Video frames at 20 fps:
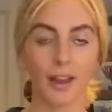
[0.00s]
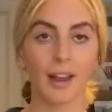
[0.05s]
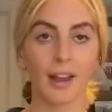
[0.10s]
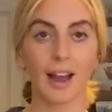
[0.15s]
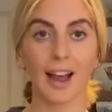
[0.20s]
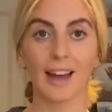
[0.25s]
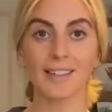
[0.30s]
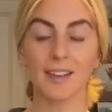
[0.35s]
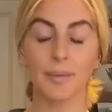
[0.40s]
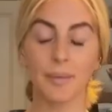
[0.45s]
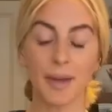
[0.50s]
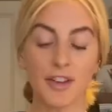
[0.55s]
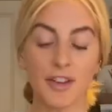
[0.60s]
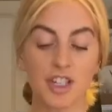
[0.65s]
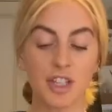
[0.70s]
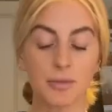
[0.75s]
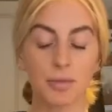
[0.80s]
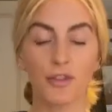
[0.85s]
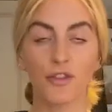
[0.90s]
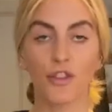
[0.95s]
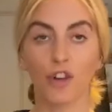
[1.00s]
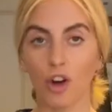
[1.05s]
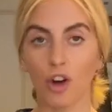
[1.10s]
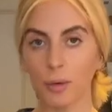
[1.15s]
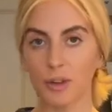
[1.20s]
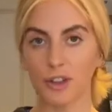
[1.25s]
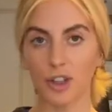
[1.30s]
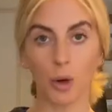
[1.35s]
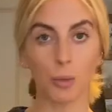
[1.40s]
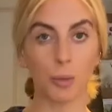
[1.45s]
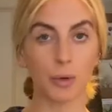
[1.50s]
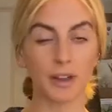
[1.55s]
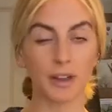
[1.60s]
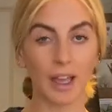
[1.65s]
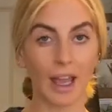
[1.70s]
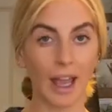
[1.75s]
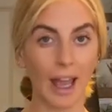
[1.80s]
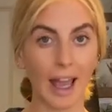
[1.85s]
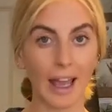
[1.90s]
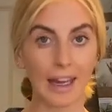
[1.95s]
As I mentioned before, we don't want to
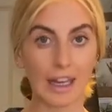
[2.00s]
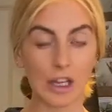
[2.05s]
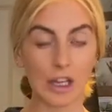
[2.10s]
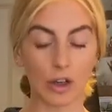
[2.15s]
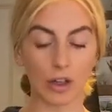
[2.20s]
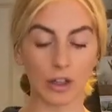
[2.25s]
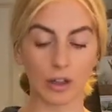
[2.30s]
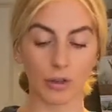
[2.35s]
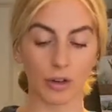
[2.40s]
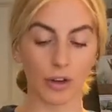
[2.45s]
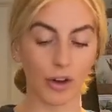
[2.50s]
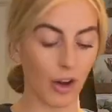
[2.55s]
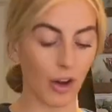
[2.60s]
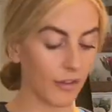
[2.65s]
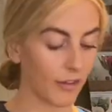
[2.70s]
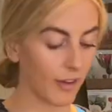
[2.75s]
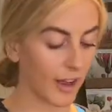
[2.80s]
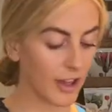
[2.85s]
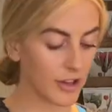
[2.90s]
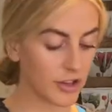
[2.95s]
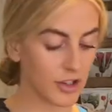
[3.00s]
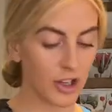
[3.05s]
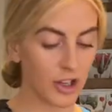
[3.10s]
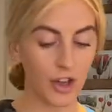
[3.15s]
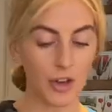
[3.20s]
get any colour on our veg.